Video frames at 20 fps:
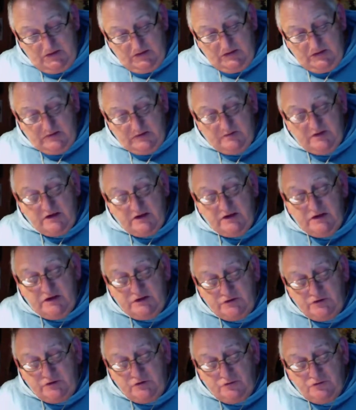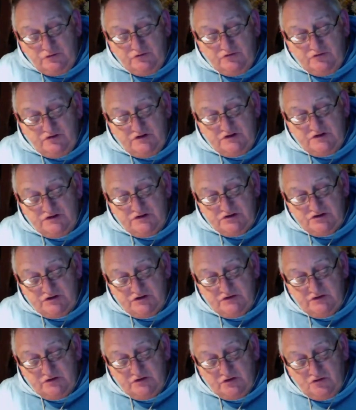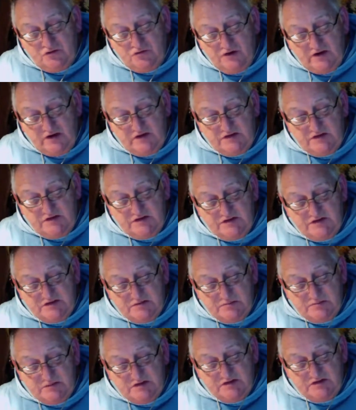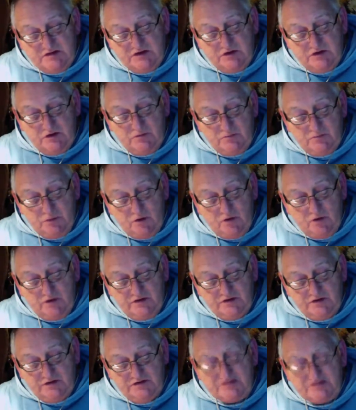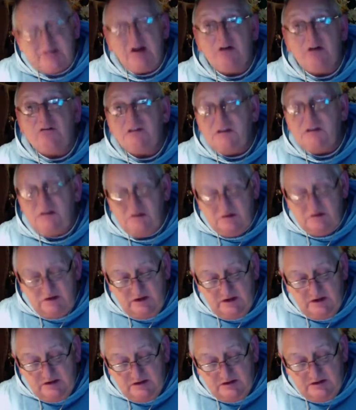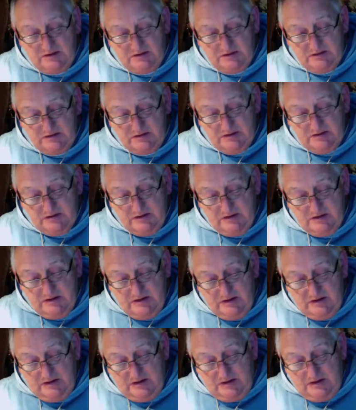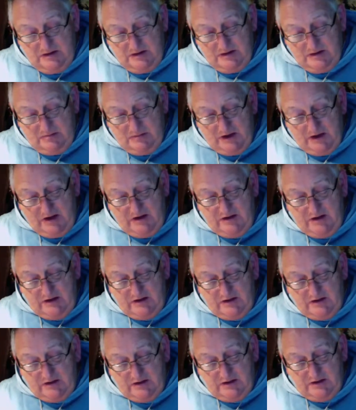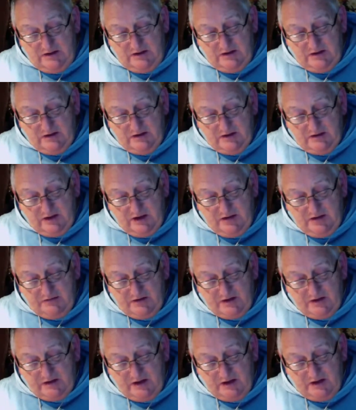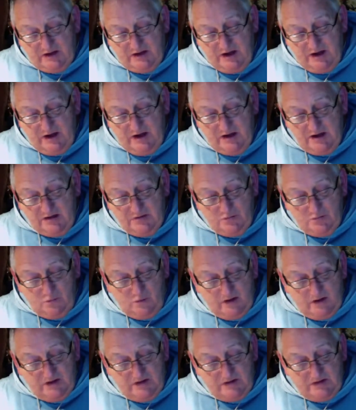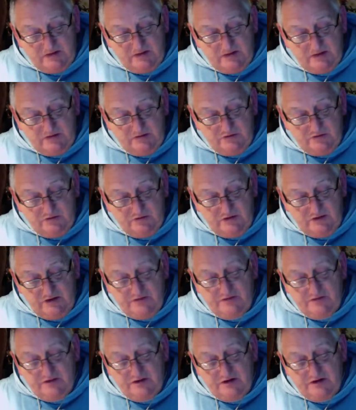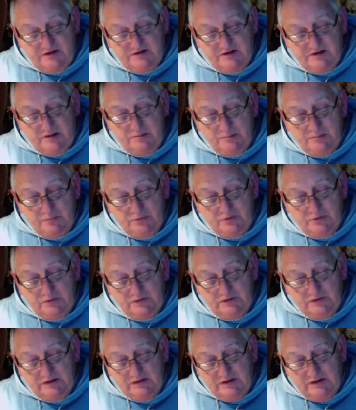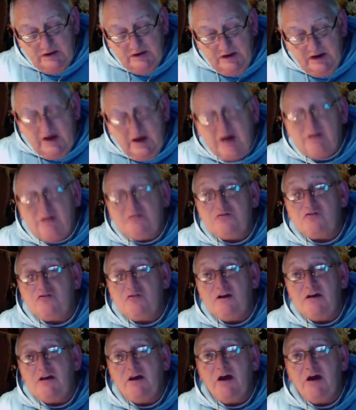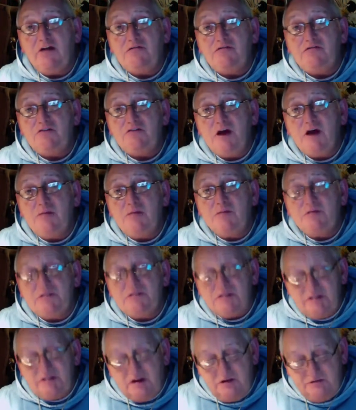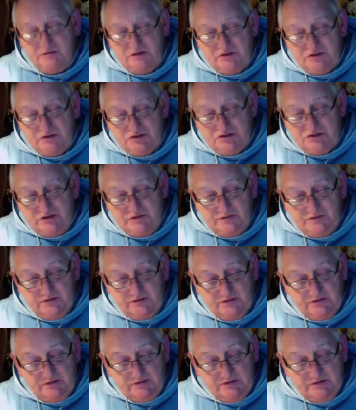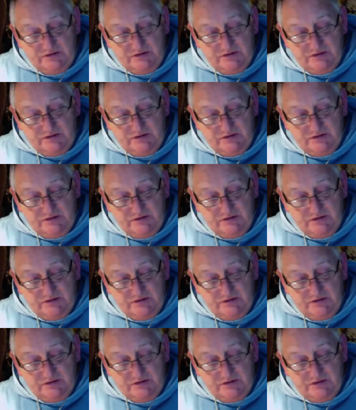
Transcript: In the Hindu tradition, the greatest mystical poet of South India, Maniki Kavakakar, went to live in a temple after a lifetime of serving Shiva